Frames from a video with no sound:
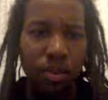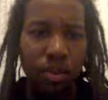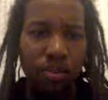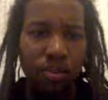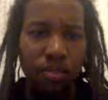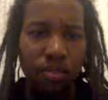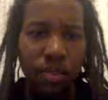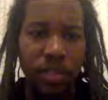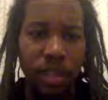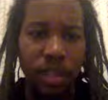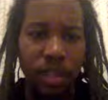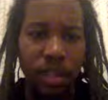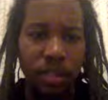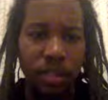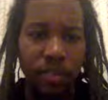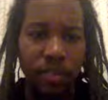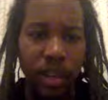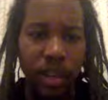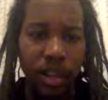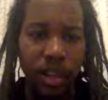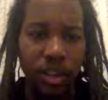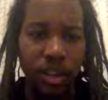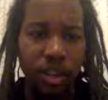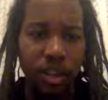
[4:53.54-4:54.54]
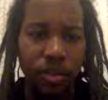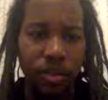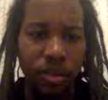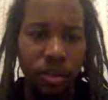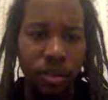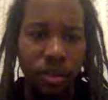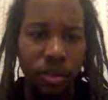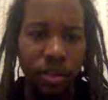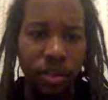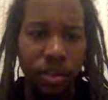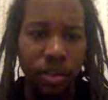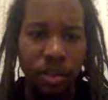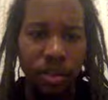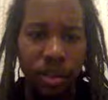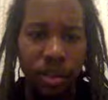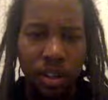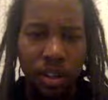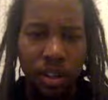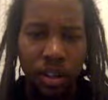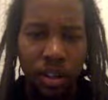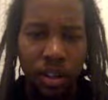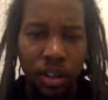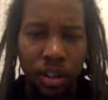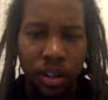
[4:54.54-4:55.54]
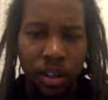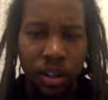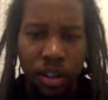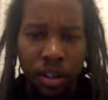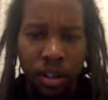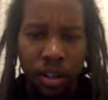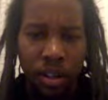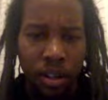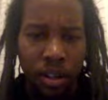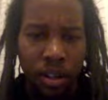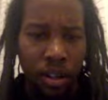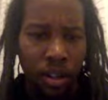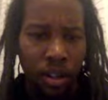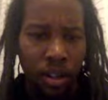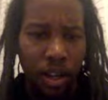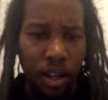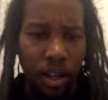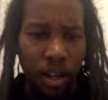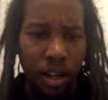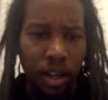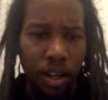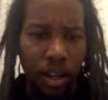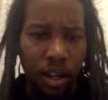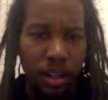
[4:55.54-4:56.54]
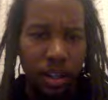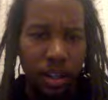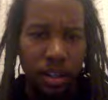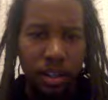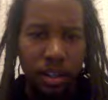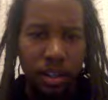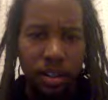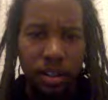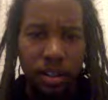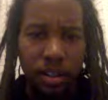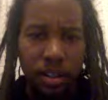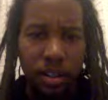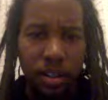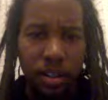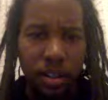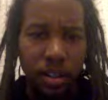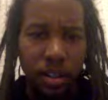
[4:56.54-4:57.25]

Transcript: set the main user, and